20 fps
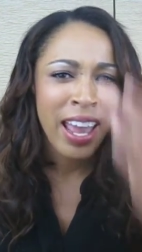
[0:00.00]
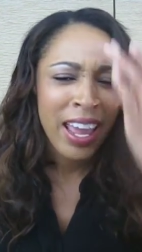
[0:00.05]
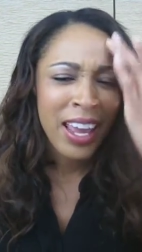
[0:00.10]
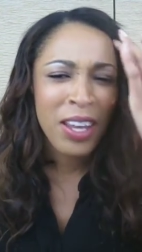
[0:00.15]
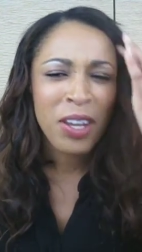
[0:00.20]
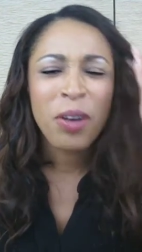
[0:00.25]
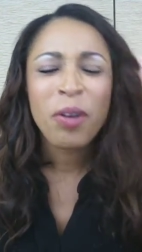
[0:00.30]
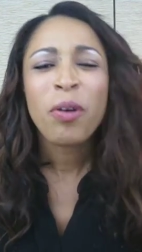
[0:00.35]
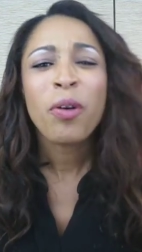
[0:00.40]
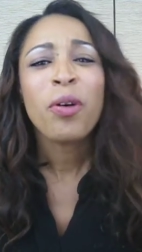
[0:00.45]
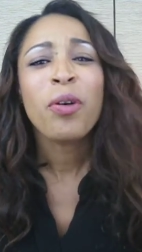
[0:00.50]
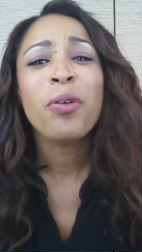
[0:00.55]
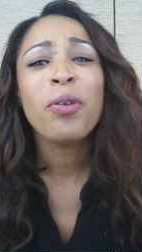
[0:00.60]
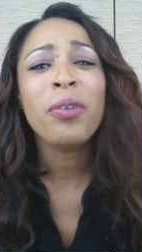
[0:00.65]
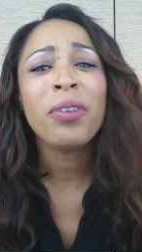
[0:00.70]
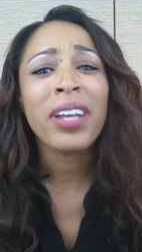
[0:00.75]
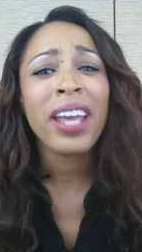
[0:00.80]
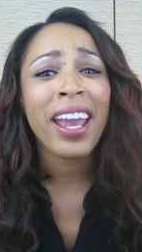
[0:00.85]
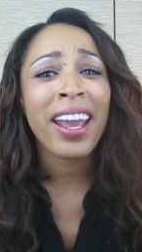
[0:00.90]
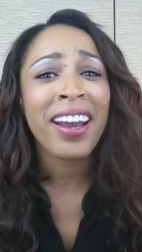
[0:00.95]
You know, who
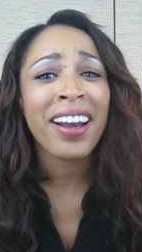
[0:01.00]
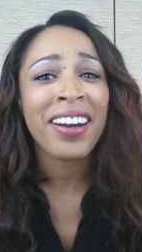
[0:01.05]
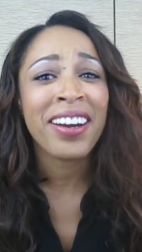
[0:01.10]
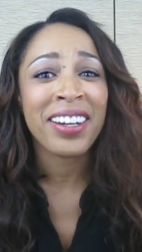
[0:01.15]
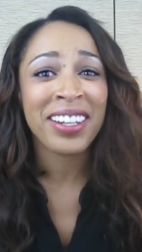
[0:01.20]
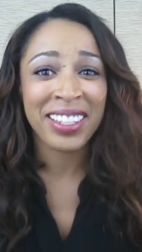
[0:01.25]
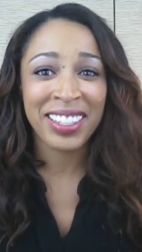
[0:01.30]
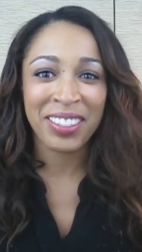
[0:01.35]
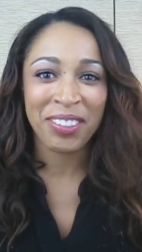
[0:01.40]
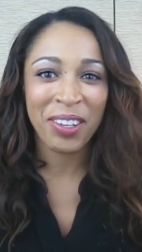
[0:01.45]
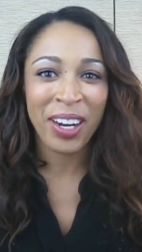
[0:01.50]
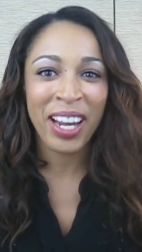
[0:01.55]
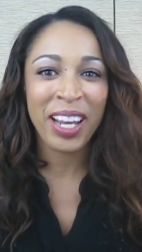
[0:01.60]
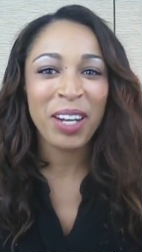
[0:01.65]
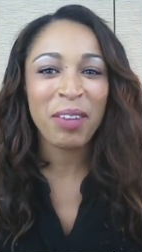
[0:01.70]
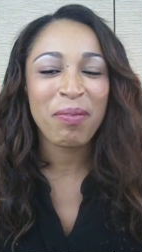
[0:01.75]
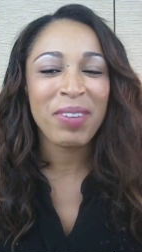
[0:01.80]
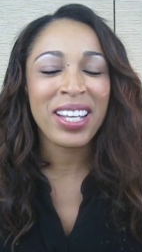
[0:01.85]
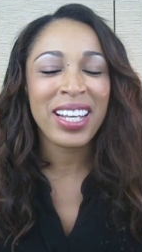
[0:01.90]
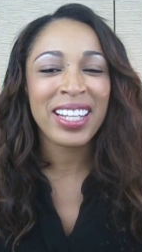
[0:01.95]
cares,
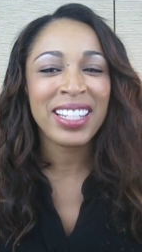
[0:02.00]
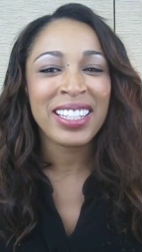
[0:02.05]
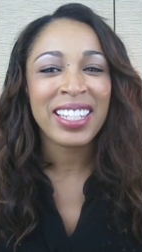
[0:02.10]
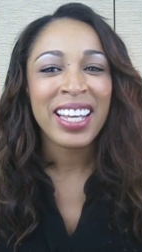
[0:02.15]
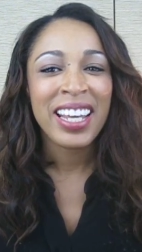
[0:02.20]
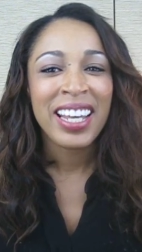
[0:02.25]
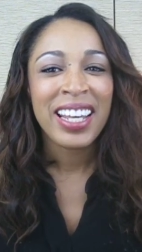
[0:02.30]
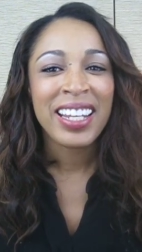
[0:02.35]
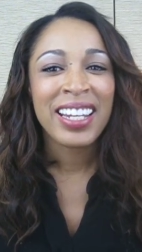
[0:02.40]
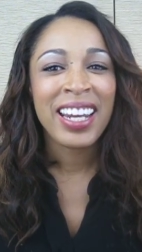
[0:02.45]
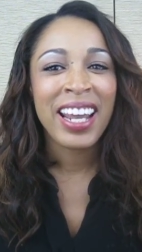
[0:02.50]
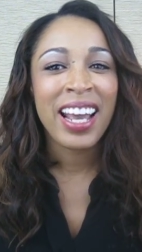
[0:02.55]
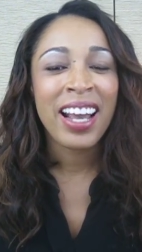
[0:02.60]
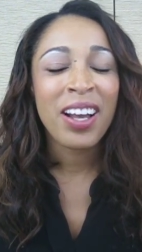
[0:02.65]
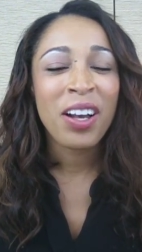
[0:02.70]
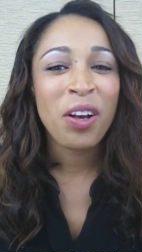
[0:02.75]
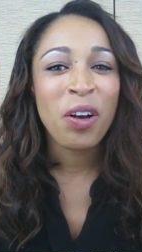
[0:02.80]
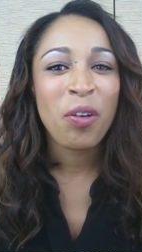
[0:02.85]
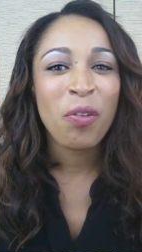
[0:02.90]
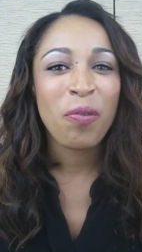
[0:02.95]
right? Because
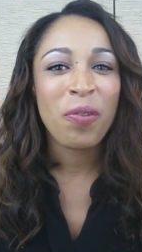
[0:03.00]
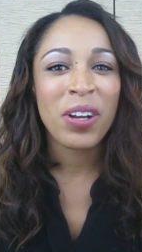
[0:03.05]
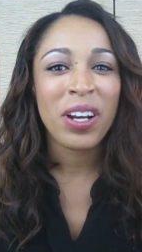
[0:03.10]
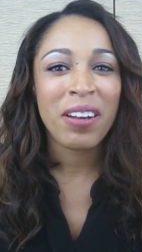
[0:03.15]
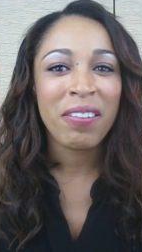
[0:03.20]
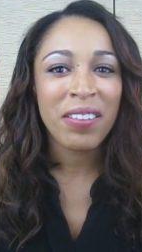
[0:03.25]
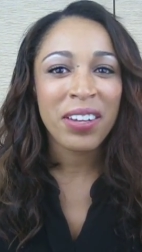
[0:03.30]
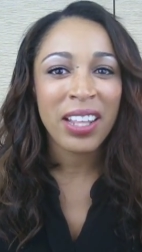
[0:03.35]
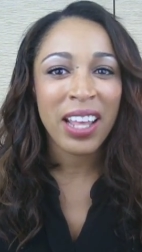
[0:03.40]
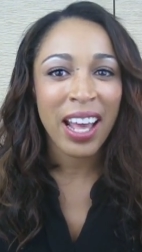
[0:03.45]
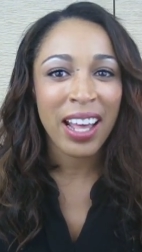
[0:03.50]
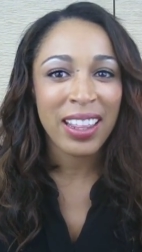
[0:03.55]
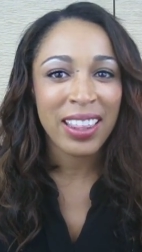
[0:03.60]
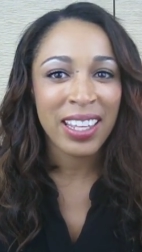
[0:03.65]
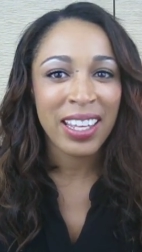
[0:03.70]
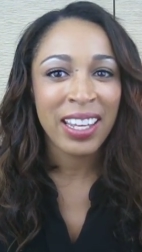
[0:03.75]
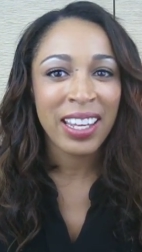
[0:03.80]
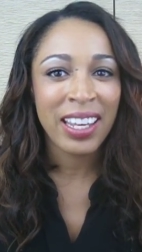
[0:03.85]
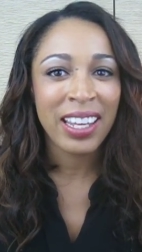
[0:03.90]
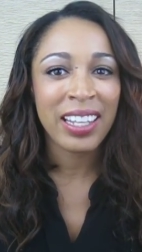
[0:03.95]
now, whatever that
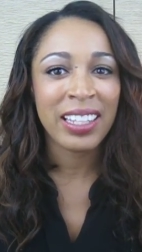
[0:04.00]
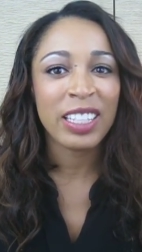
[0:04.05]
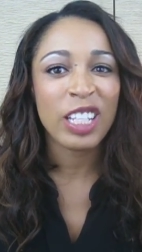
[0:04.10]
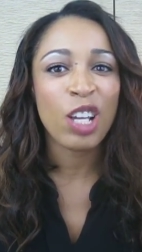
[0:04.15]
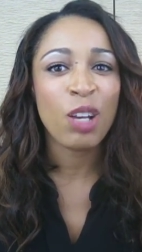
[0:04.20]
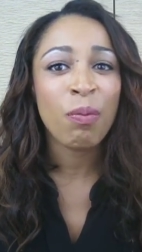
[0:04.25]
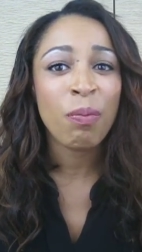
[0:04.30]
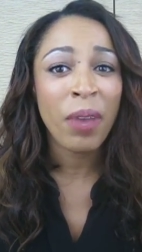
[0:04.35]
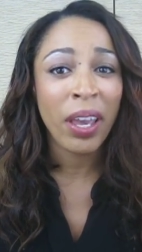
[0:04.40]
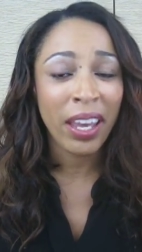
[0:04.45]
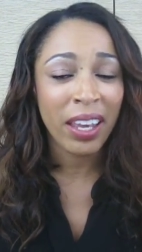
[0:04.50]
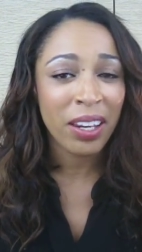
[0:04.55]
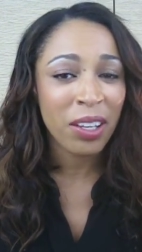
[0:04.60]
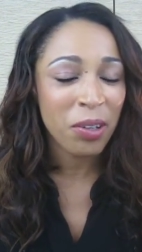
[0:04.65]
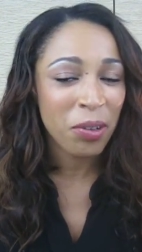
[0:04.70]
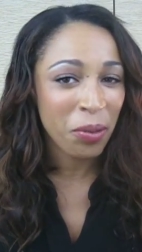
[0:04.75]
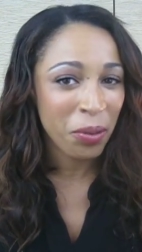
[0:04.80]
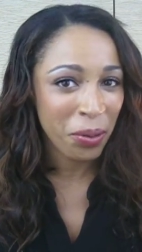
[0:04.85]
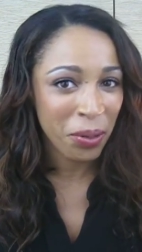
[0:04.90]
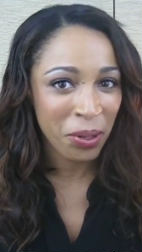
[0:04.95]
thing is, it made you
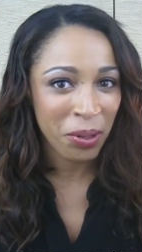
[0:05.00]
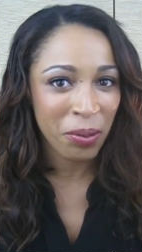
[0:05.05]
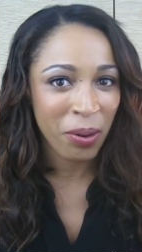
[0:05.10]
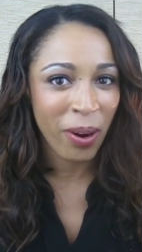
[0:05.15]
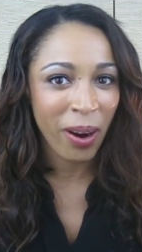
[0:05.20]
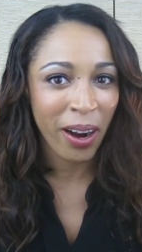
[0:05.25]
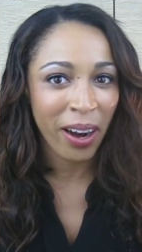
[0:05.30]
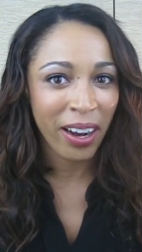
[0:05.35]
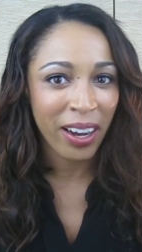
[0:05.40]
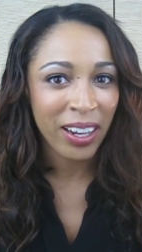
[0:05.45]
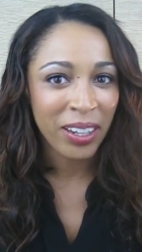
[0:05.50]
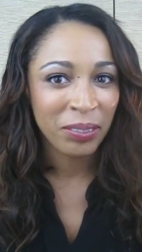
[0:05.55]
who you are.